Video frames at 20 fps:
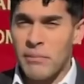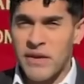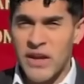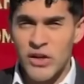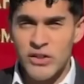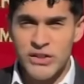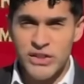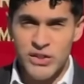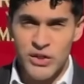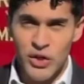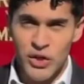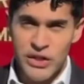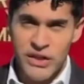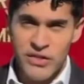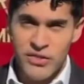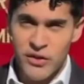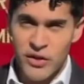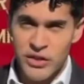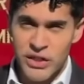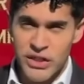We're at Piers thirty
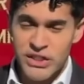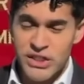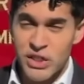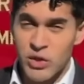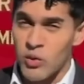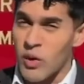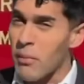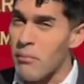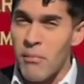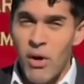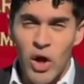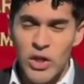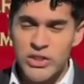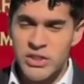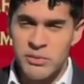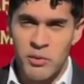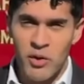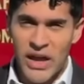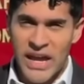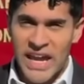thirty-two, where
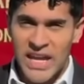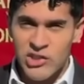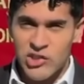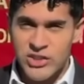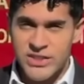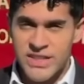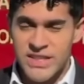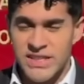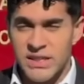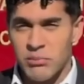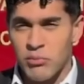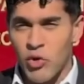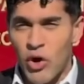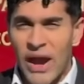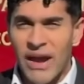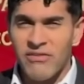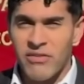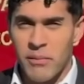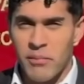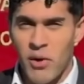multiple agencies and
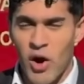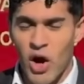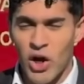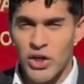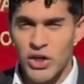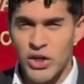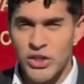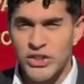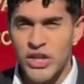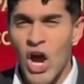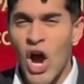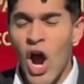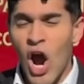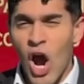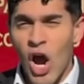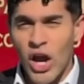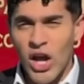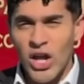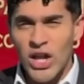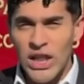private partners
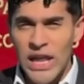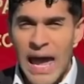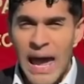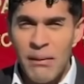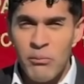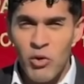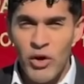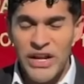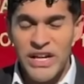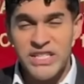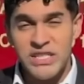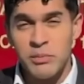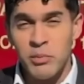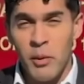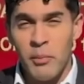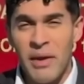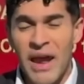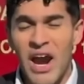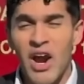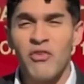are collaborating to
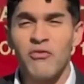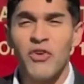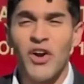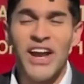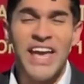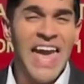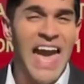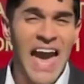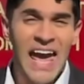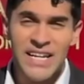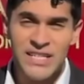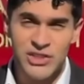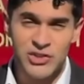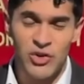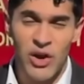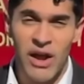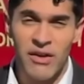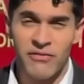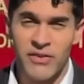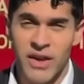prepare for a
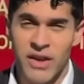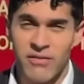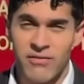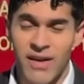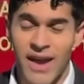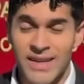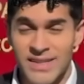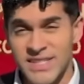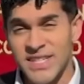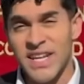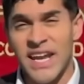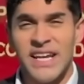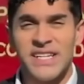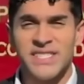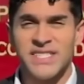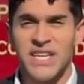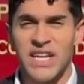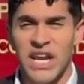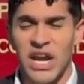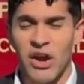catastrophic event. Today's
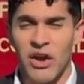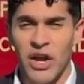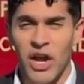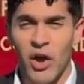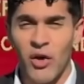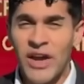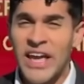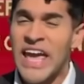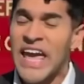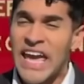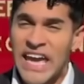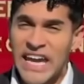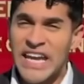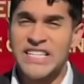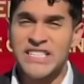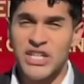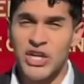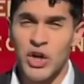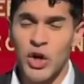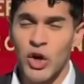scenario
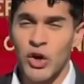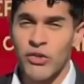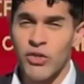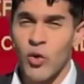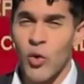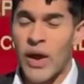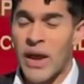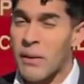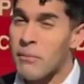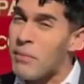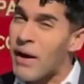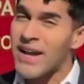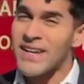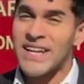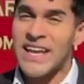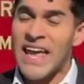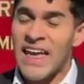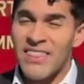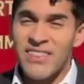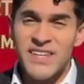is an earthquake, but
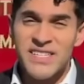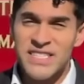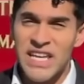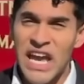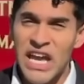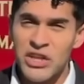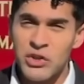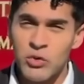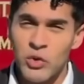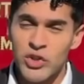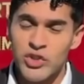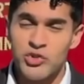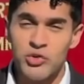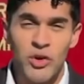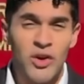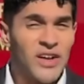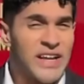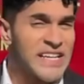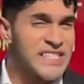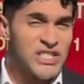this annual drill
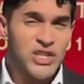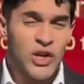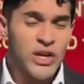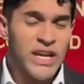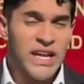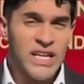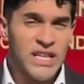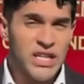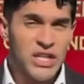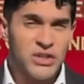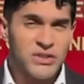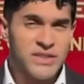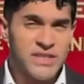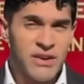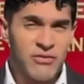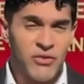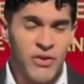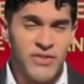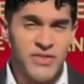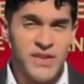is looking a little
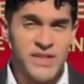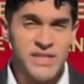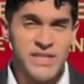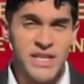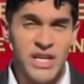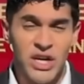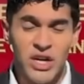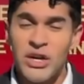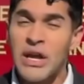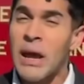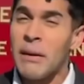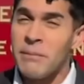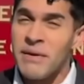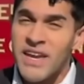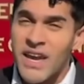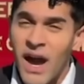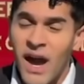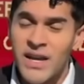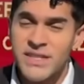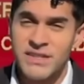different this year
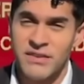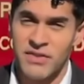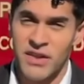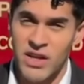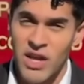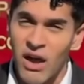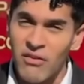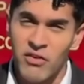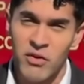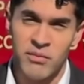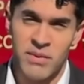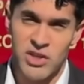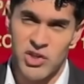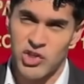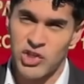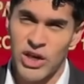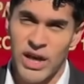because of the government